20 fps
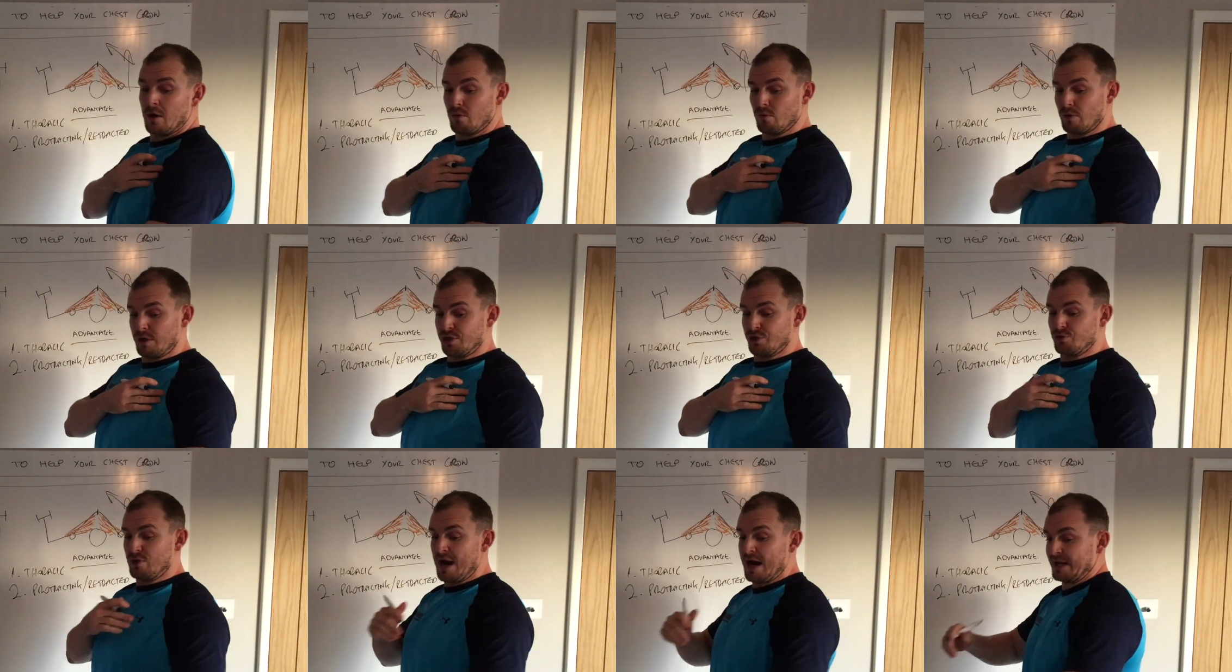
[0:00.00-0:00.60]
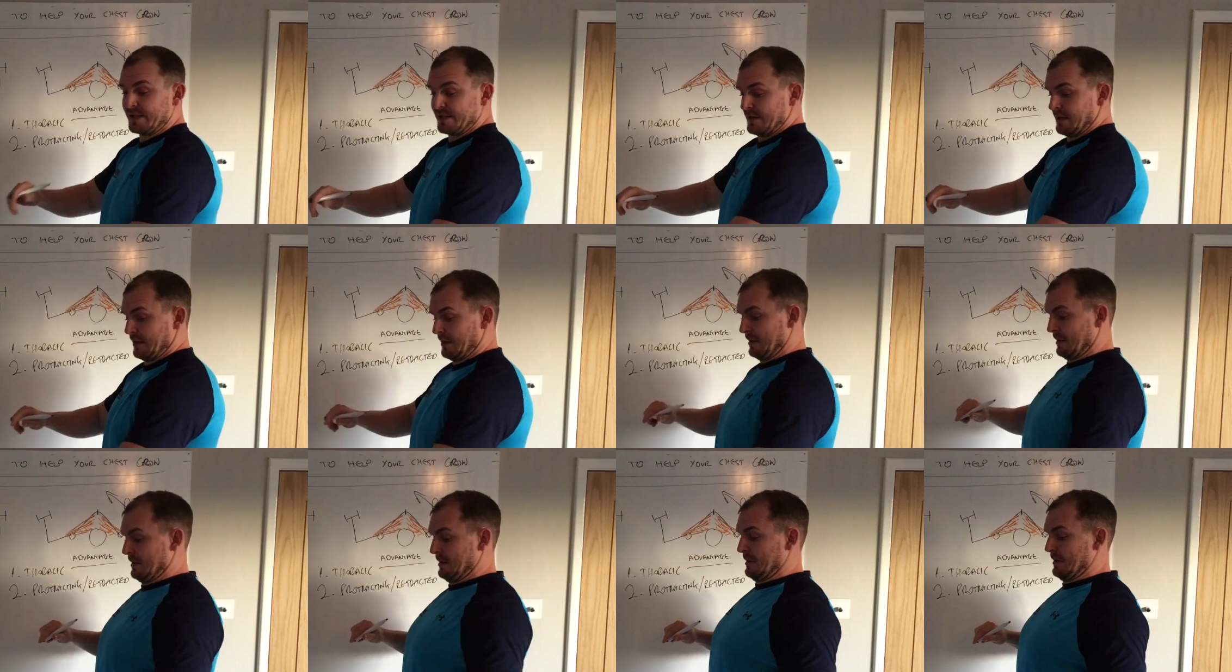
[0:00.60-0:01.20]
retract
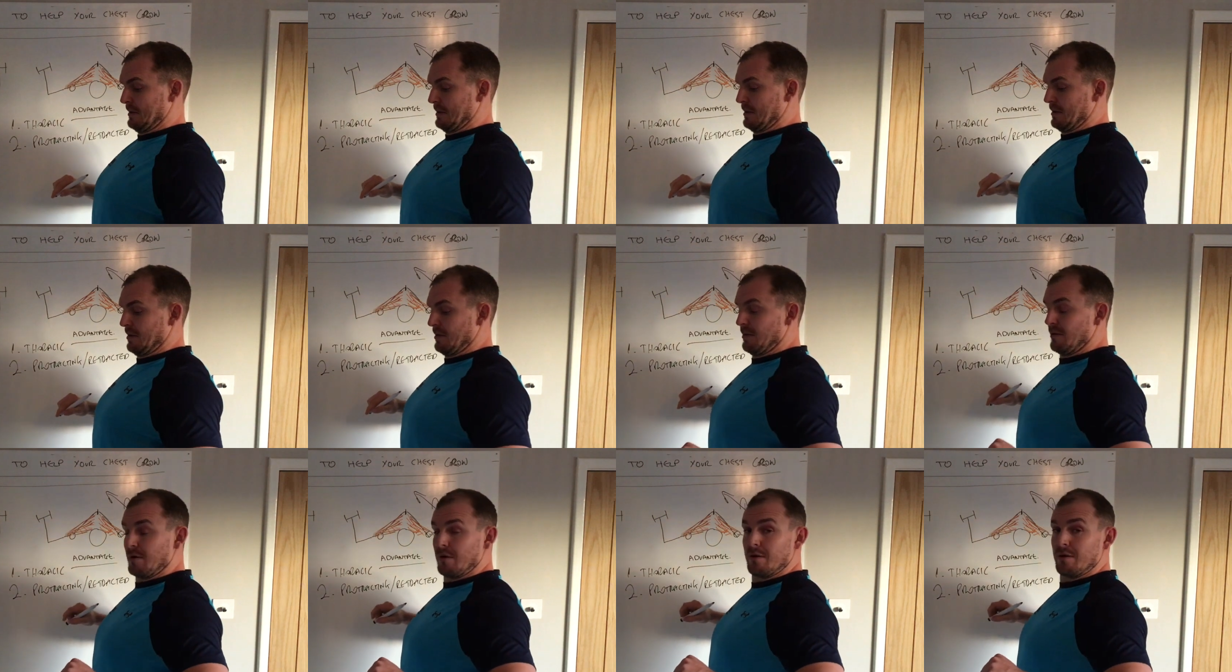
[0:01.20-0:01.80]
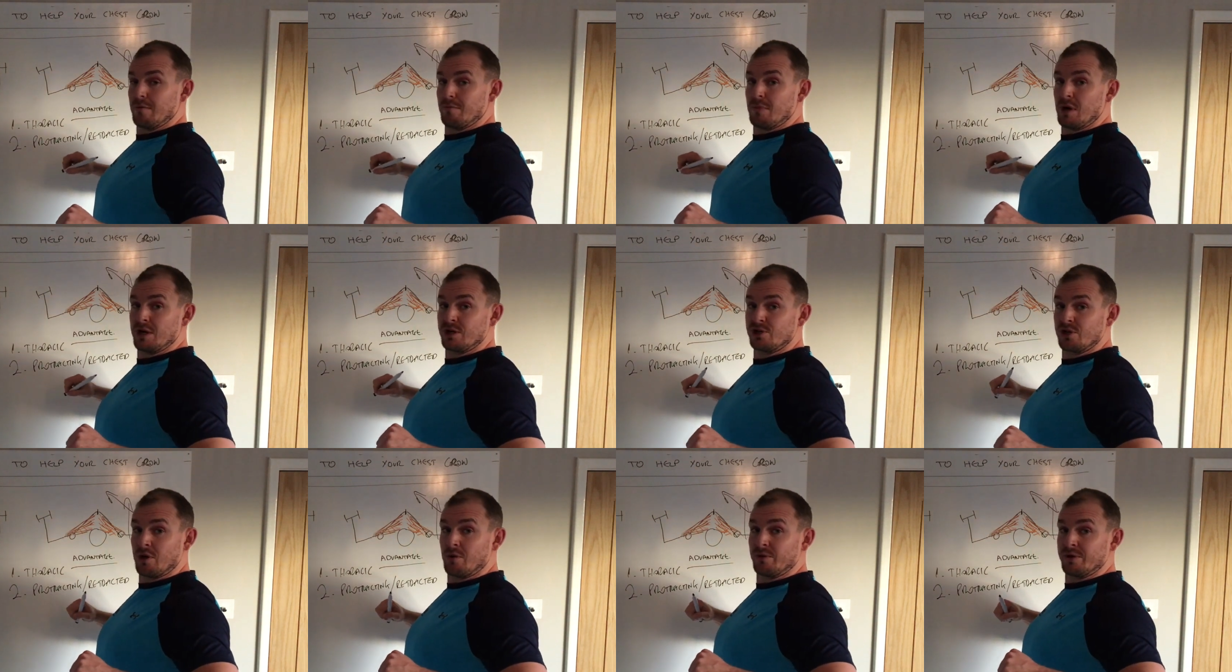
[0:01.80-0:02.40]
my
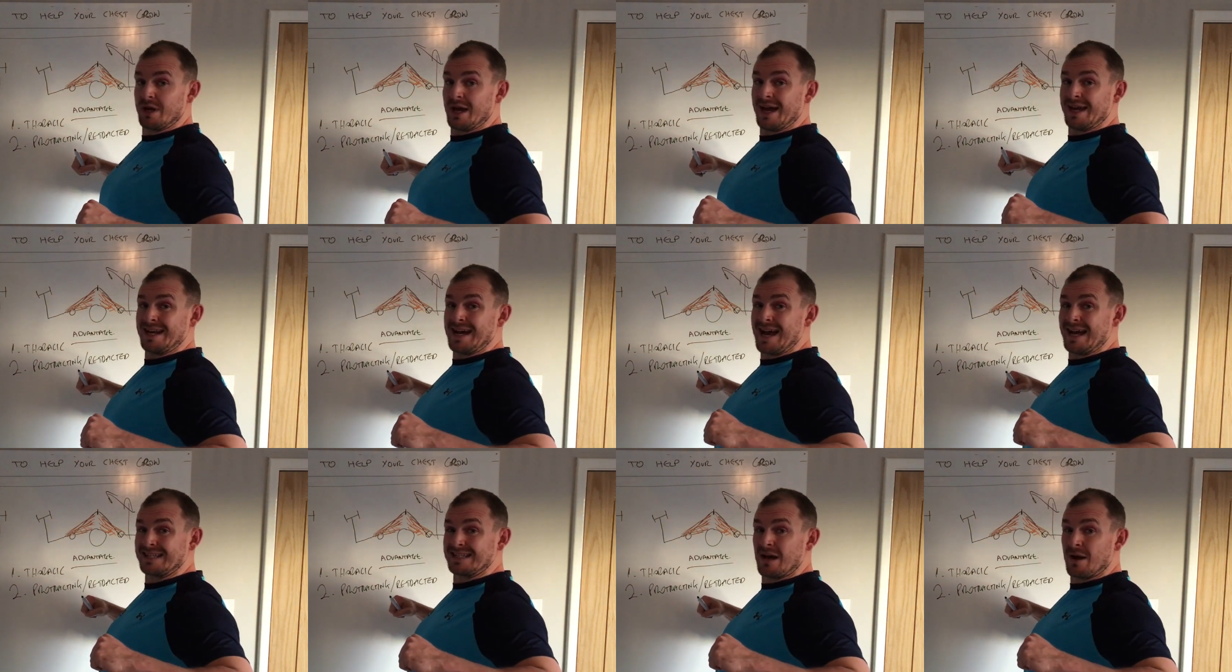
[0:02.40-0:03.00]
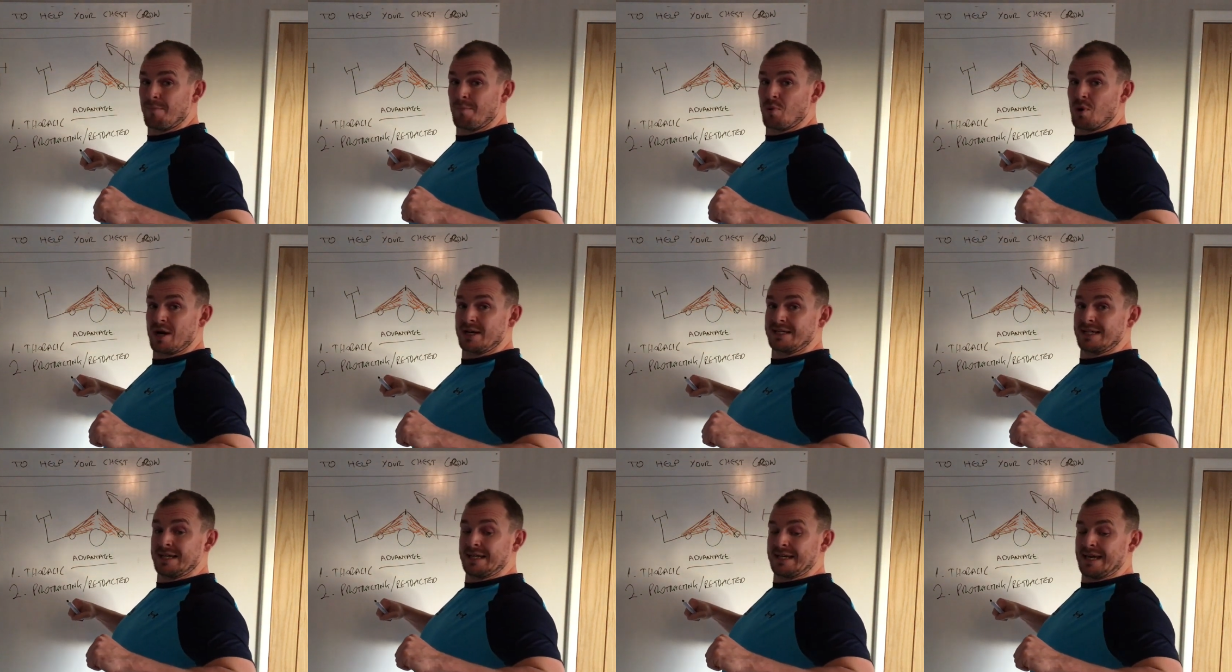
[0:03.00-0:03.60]
shoulder, and as I'm
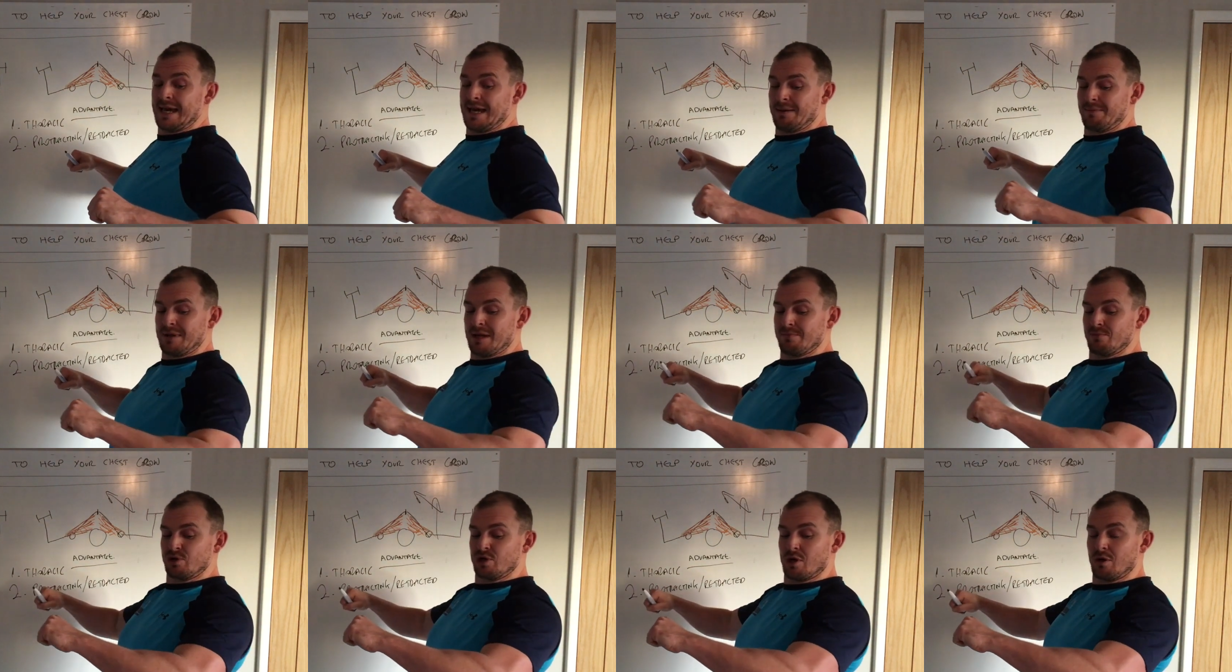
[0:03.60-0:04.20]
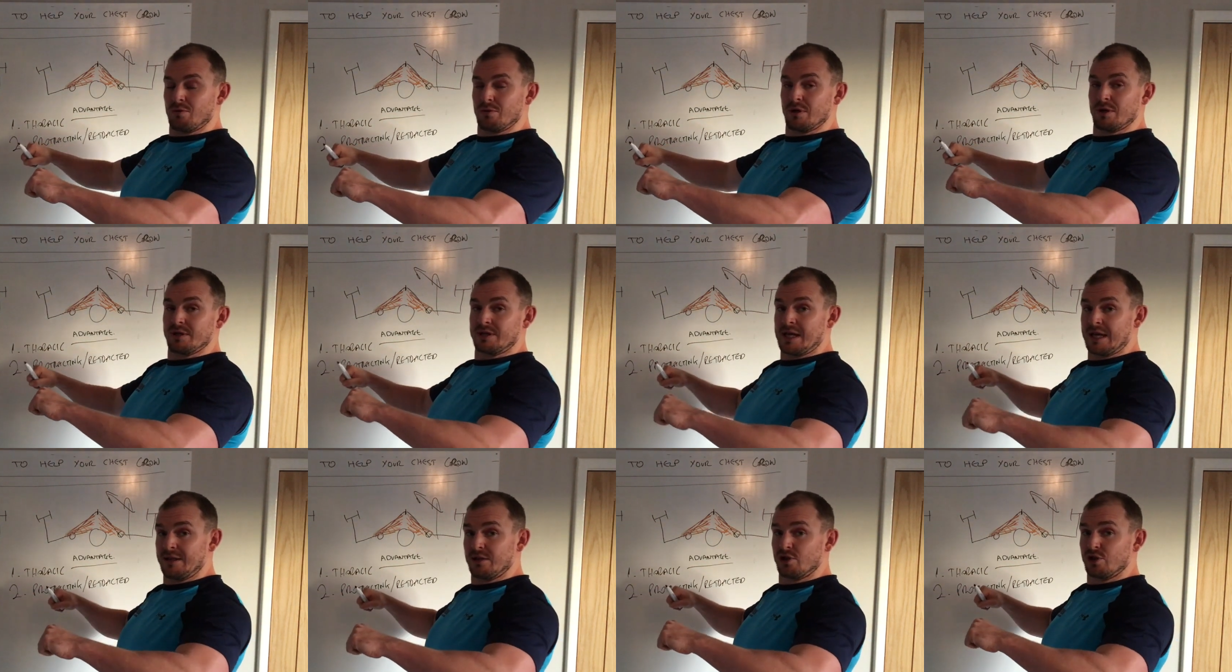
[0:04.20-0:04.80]
pressing, keep the
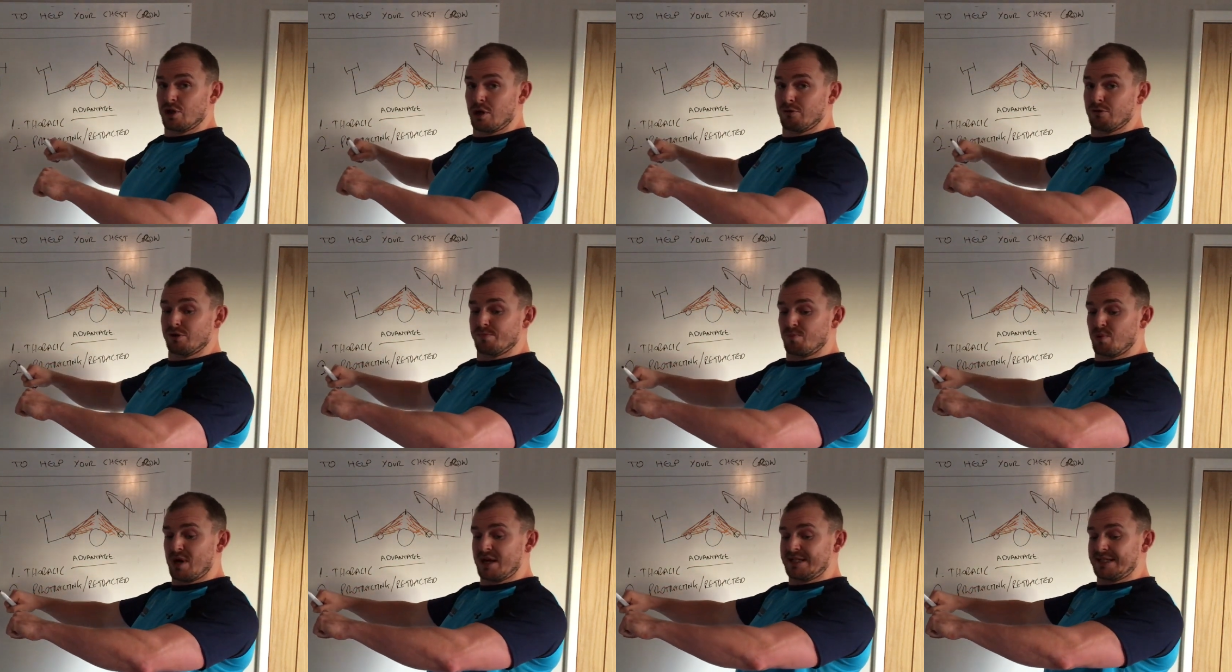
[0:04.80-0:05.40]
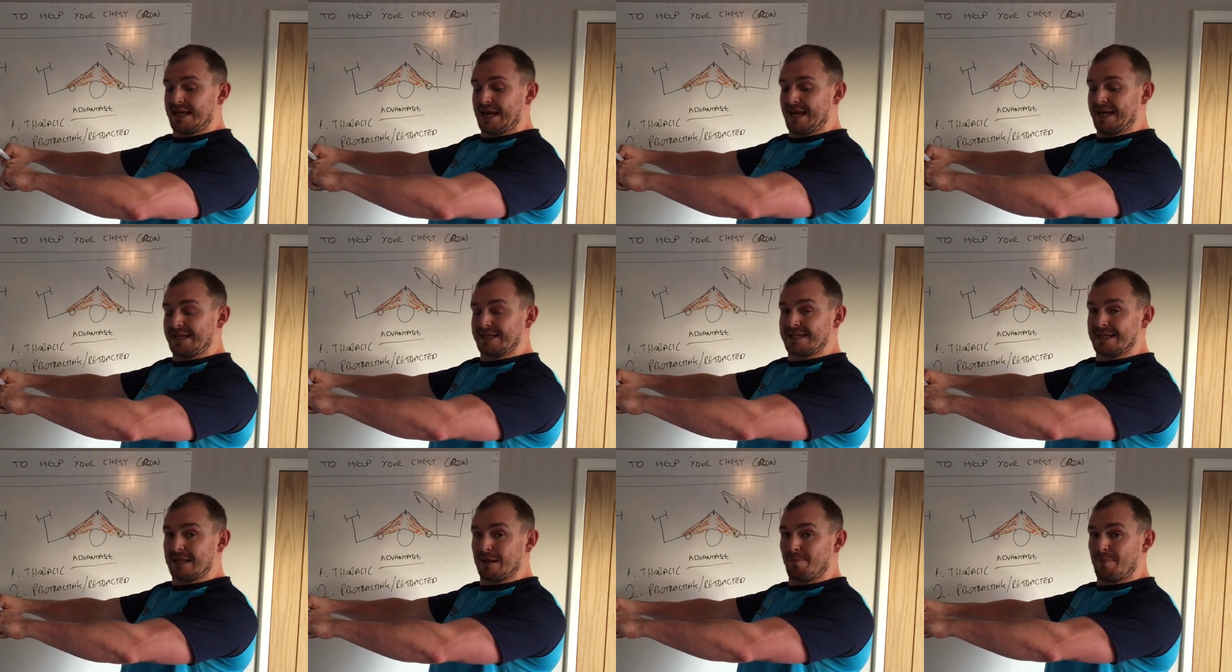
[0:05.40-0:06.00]
shoulders pressed
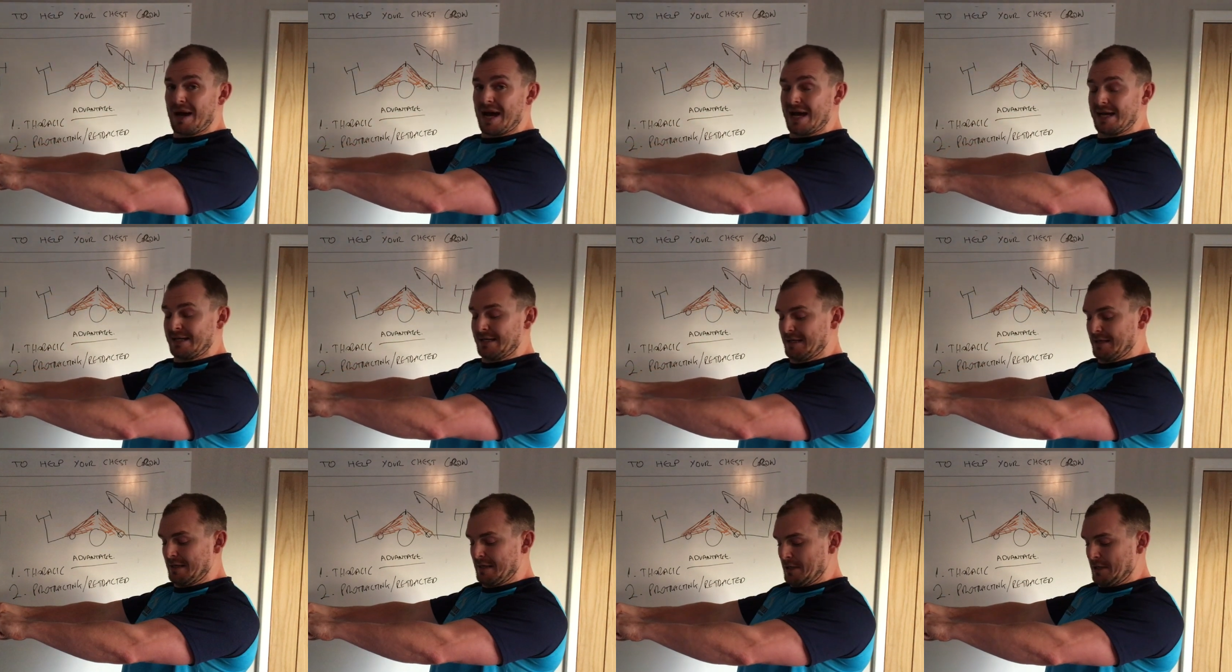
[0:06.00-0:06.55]
into the pad,